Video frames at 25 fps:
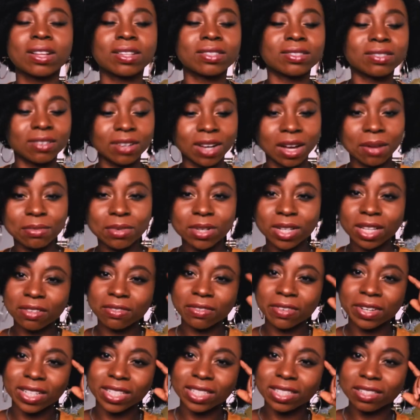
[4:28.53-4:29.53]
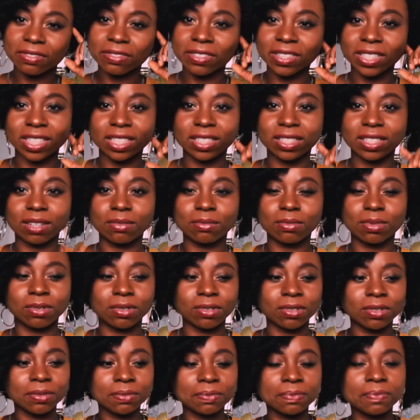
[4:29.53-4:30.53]
No, I'm looking for a different
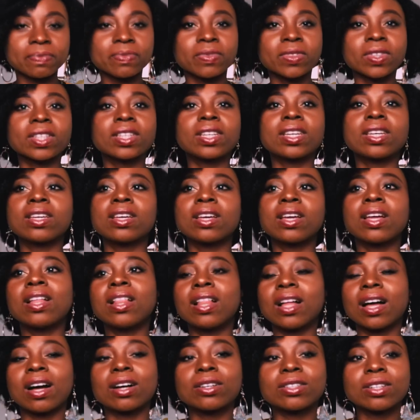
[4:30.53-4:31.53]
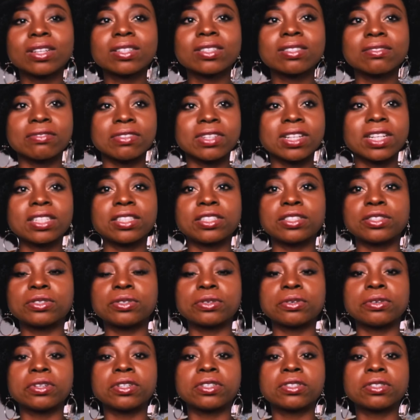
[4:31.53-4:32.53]
example. Okay, I'll just relay the
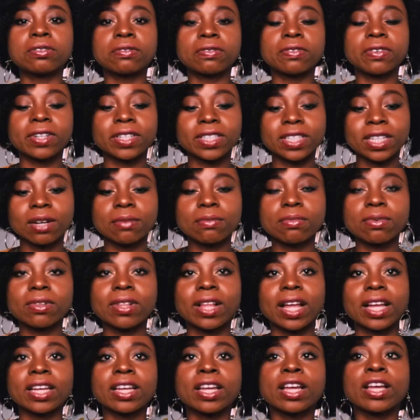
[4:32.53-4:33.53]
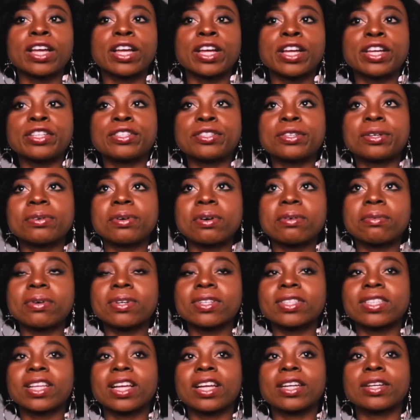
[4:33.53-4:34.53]
story. So, for example, like someone
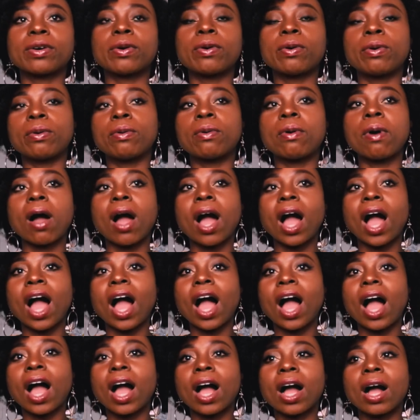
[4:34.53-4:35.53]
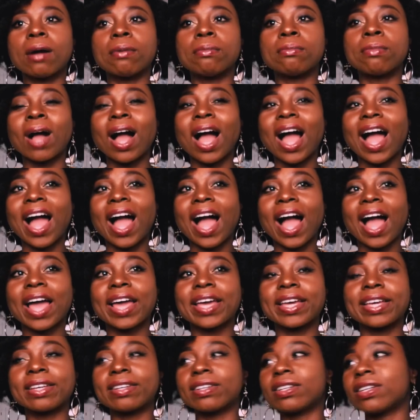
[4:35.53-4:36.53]
was like, "Oh, um,
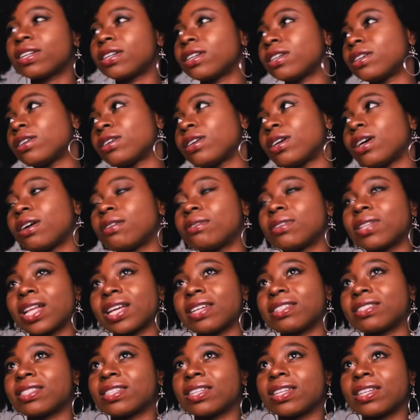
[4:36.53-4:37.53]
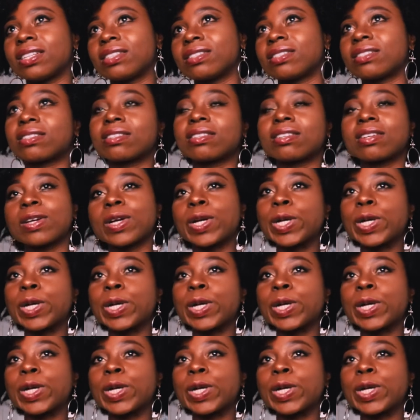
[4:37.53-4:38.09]
I, how will I say it?